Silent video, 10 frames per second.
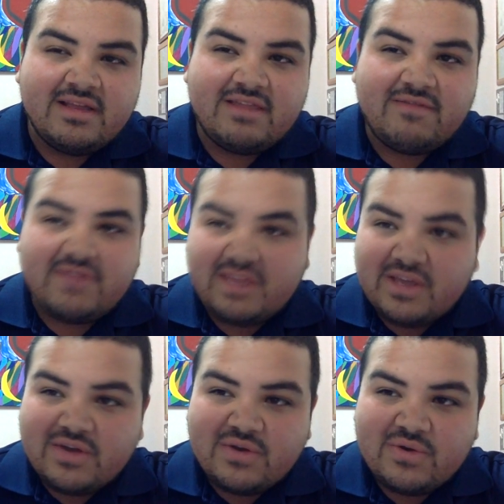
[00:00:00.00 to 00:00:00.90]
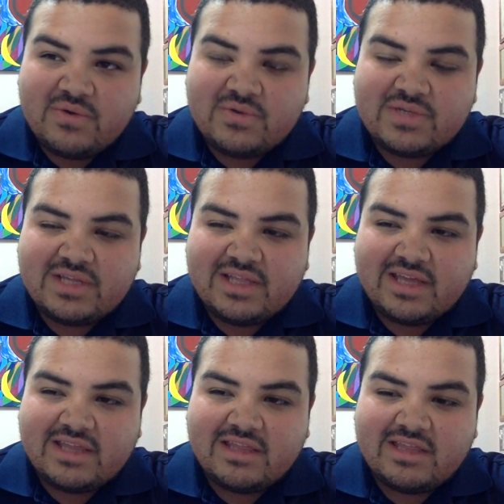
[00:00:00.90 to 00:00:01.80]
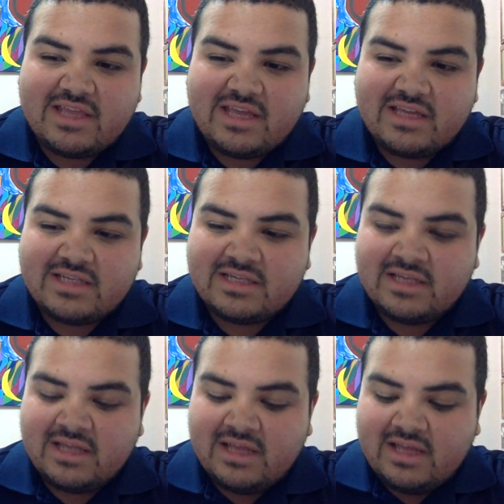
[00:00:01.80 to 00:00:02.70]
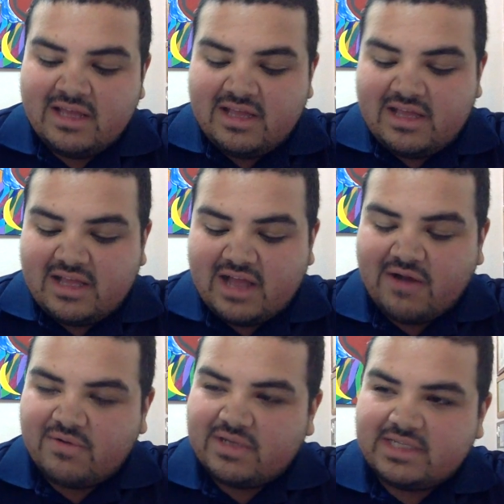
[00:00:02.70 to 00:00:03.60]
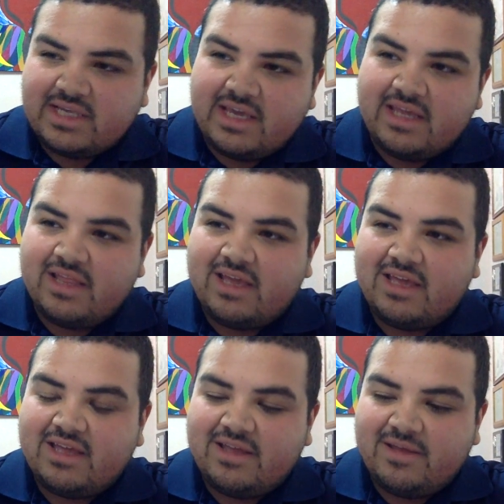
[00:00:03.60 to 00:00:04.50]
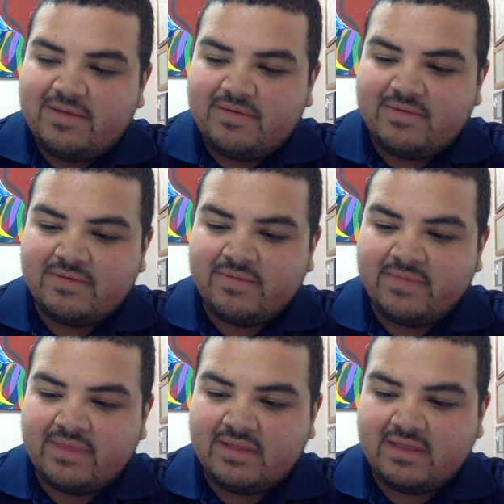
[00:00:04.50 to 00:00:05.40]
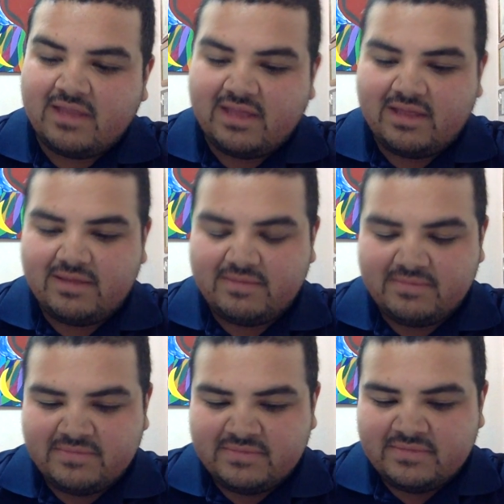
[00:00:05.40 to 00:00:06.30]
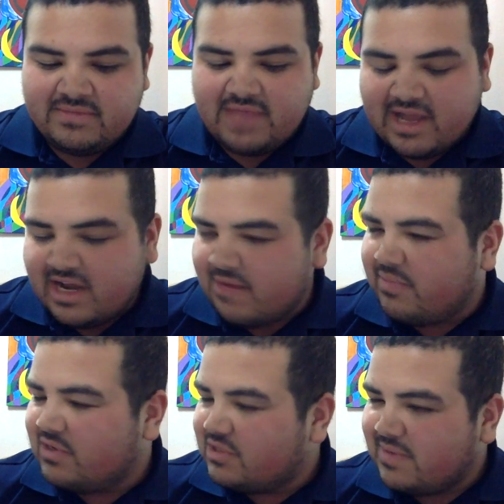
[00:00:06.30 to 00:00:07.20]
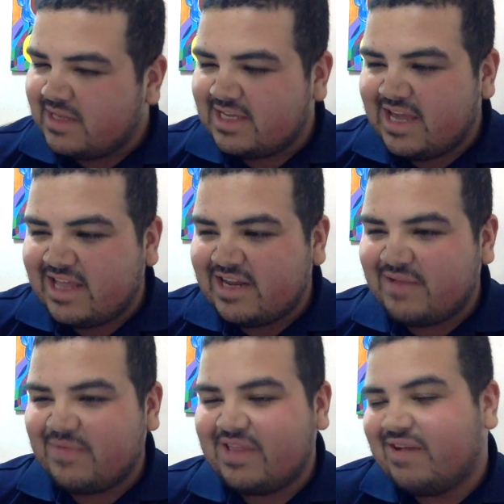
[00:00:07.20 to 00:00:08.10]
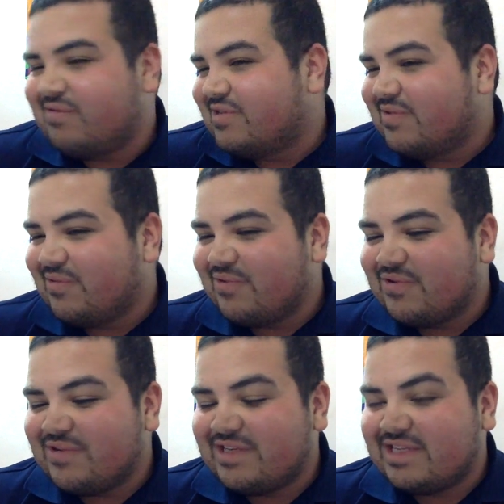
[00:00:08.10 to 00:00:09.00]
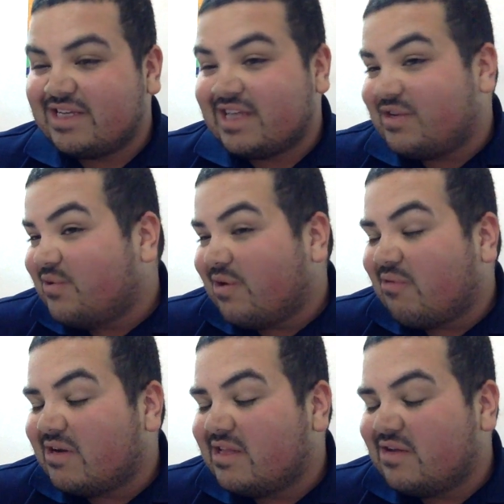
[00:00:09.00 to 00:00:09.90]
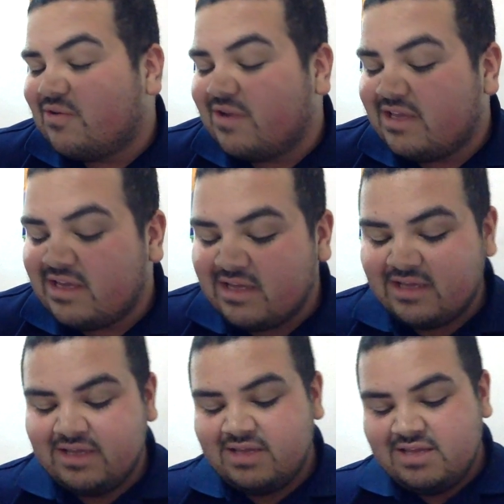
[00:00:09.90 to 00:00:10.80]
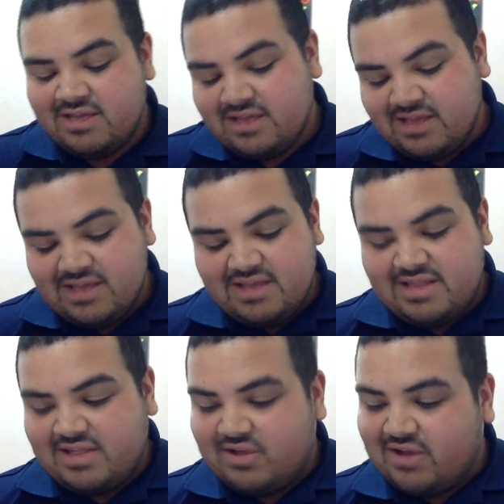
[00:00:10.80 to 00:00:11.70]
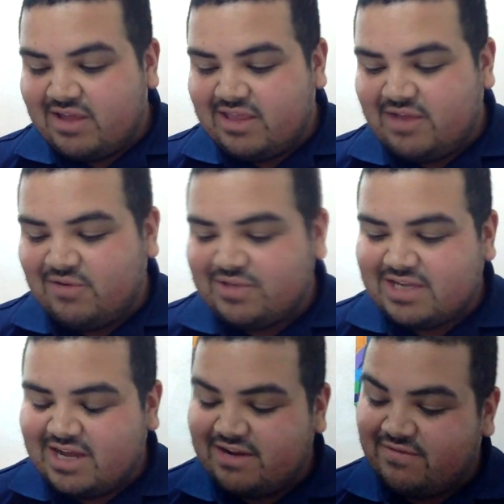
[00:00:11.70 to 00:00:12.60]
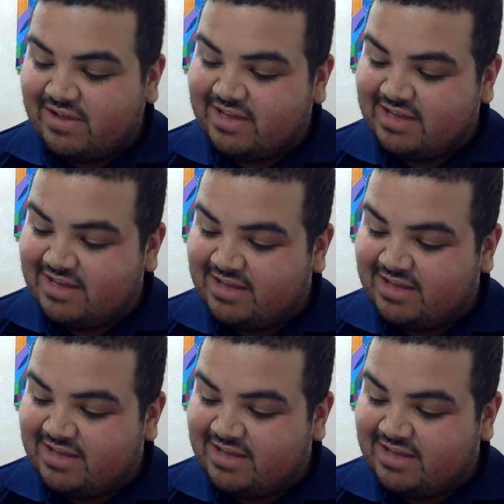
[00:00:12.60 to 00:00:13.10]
the videos and like the things I want to say like the that kind of pushed me into getting it, but that wasn't the real reason because I knew I wanted it already. So there was kind of like